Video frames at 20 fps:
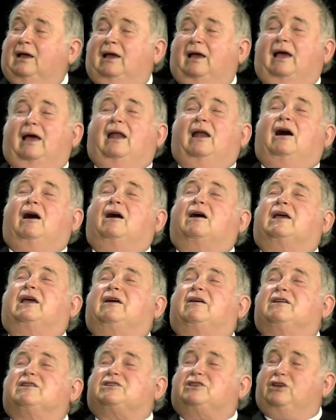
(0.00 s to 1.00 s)
And I'll
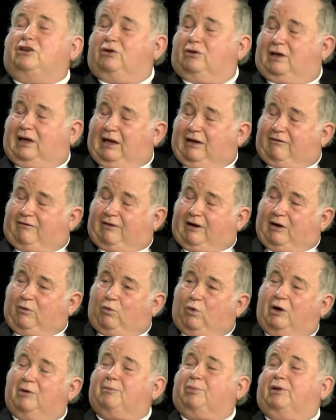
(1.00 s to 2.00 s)
guarantee you can't find
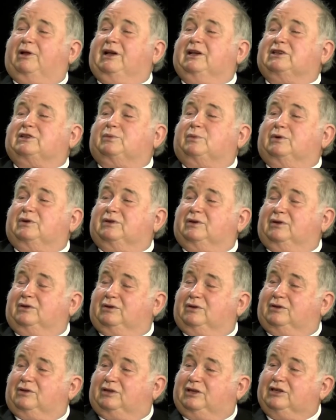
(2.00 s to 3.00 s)
one place where
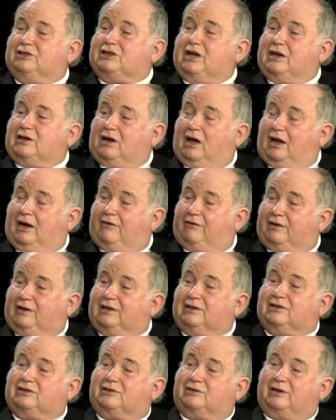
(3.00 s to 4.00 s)
T.J. Donovan
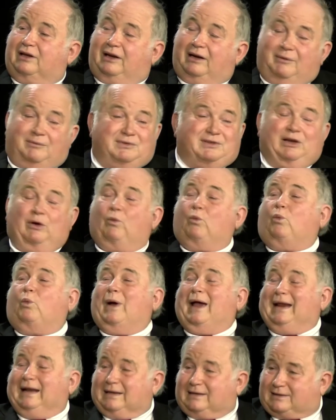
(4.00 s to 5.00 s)
has said, I'm going to say,
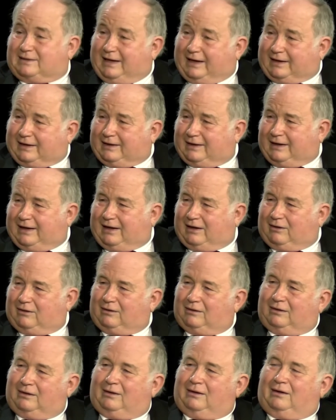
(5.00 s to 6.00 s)
wait a second now.
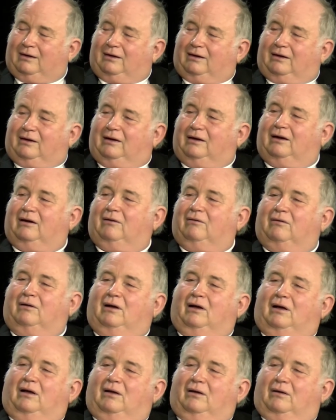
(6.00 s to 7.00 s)

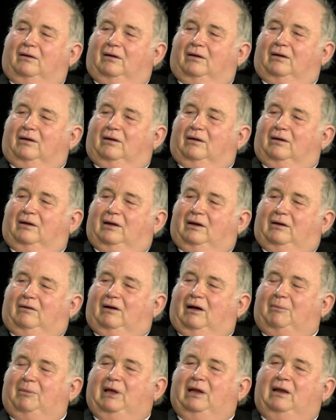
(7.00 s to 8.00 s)

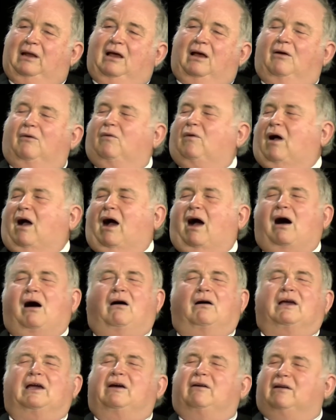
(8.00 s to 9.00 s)
I mean,
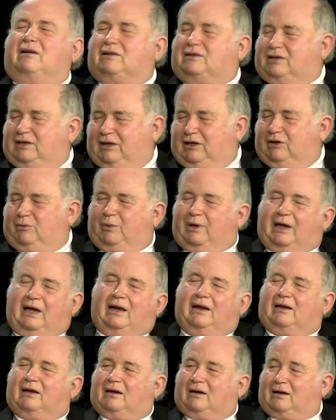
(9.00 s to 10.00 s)
I'll guarantee you we got
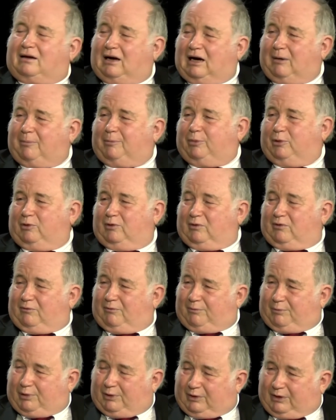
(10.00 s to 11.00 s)
a couple
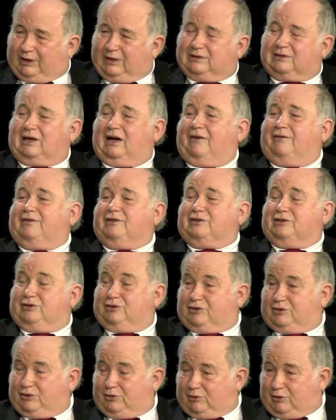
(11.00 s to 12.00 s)
police
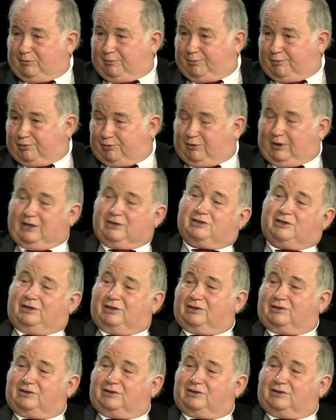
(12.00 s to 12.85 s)
officers who are prejudiced,